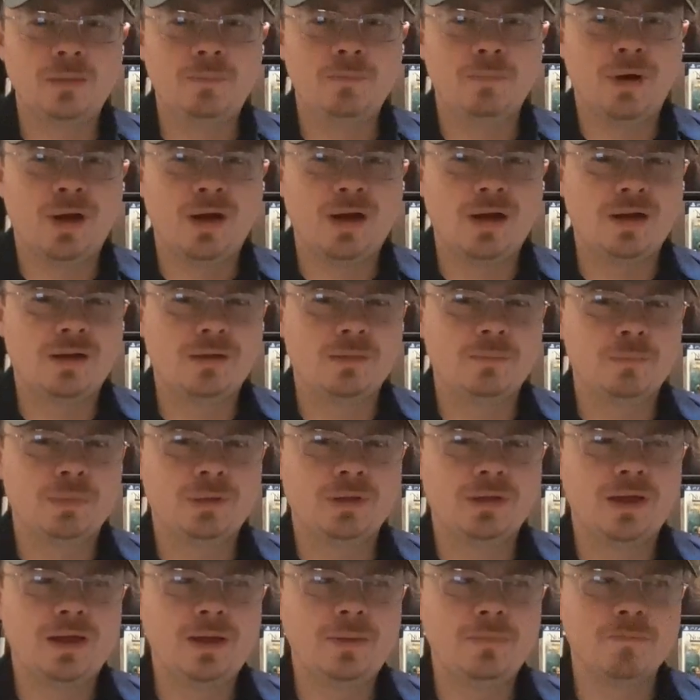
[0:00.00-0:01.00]

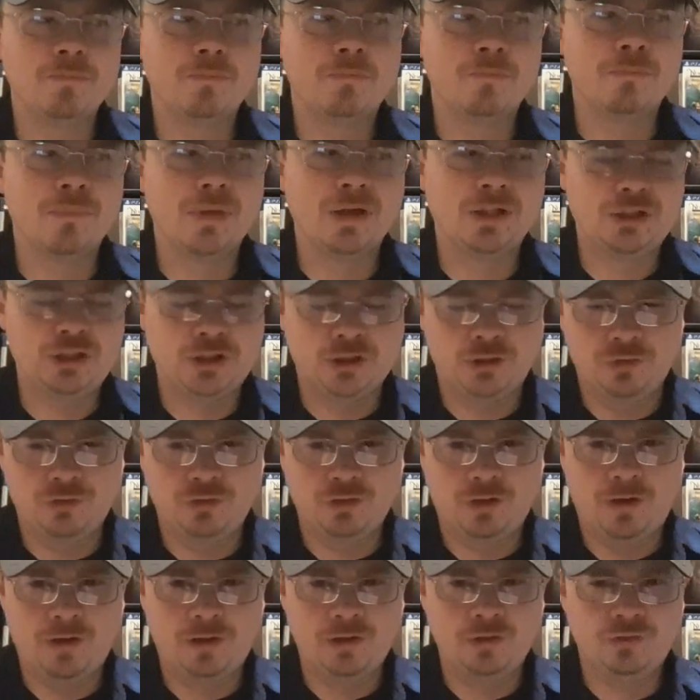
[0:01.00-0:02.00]
played Muncher's
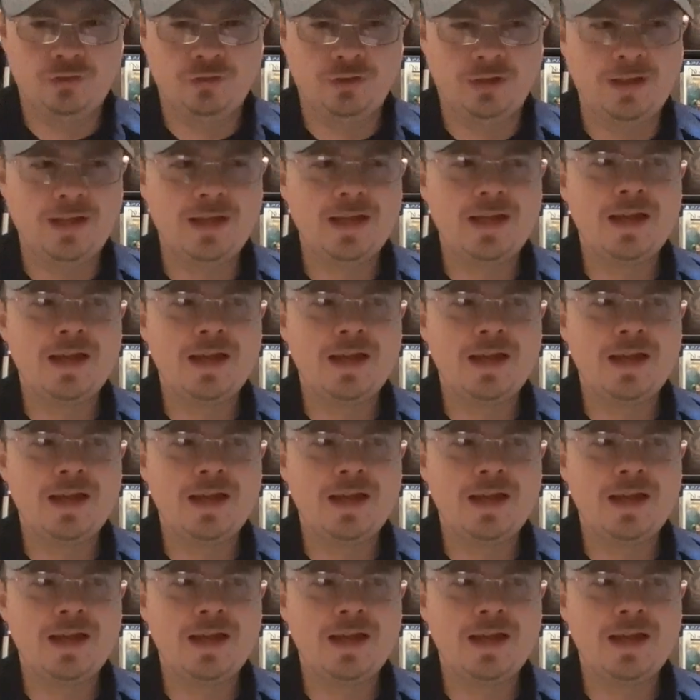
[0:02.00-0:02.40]
Odyssey.